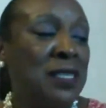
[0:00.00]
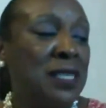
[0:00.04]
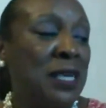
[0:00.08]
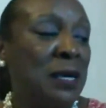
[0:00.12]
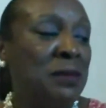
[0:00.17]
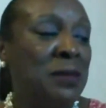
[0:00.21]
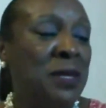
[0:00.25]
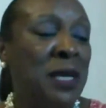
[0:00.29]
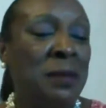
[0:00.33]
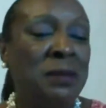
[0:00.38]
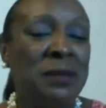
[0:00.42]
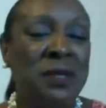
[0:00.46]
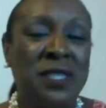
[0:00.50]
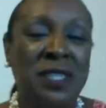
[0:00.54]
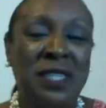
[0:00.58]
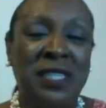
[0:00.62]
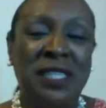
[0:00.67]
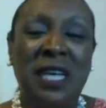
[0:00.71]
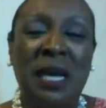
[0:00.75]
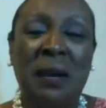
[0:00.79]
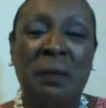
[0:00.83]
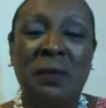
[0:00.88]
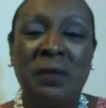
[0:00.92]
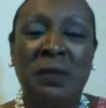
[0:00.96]
sometimes it
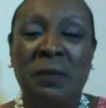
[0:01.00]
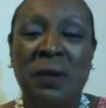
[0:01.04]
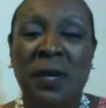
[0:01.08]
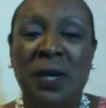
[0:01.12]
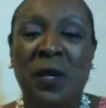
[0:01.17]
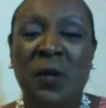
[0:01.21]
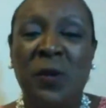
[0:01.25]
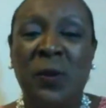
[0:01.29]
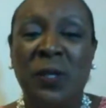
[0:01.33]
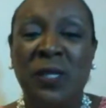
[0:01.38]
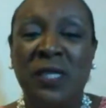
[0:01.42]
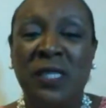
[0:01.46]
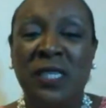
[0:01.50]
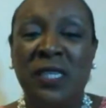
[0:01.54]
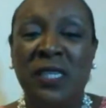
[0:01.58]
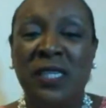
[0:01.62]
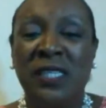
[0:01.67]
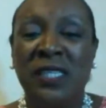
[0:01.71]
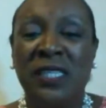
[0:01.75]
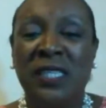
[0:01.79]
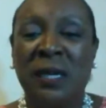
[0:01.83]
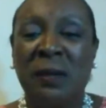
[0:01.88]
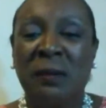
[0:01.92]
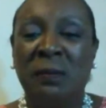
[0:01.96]
just happens by
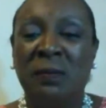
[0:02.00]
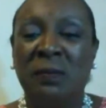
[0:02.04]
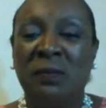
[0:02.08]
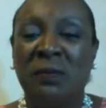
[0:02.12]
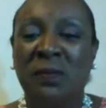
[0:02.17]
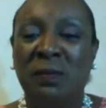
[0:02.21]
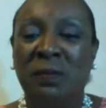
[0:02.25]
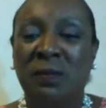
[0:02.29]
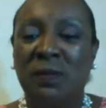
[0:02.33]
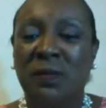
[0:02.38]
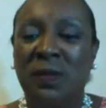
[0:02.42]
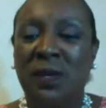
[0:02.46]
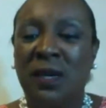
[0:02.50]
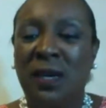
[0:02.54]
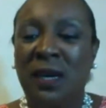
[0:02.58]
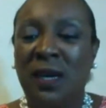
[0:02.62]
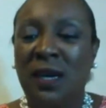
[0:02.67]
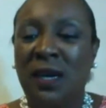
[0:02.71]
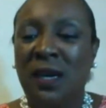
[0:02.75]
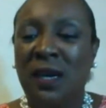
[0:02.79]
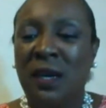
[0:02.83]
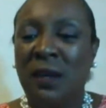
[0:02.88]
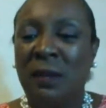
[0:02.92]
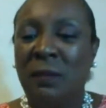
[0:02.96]
coincidence. I'm
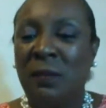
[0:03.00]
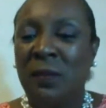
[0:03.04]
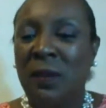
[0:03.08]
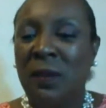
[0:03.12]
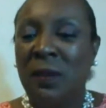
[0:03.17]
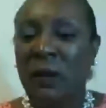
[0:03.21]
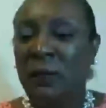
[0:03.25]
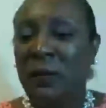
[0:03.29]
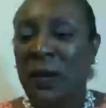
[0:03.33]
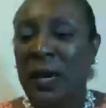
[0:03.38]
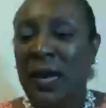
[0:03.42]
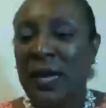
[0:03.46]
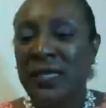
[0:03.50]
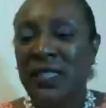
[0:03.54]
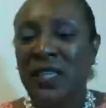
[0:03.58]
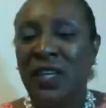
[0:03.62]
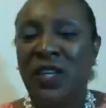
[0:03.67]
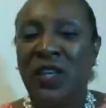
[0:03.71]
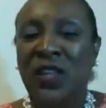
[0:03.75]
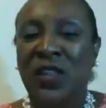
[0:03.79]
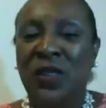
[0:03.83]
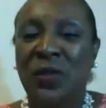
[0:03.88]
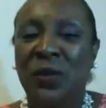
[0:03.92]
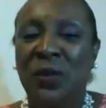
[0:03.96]

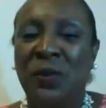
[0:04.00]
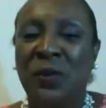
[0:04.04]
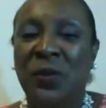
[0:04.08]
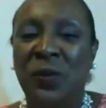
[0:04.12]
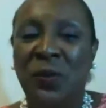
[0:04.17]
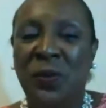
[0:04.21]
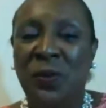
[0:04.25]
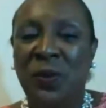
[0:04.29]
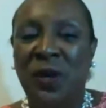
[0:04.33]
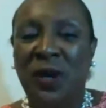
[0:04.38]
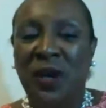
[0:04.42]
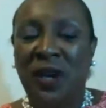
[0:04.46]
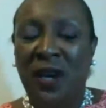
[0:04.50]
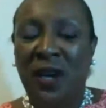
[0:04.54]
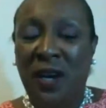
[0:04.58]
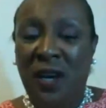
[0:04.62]
passing through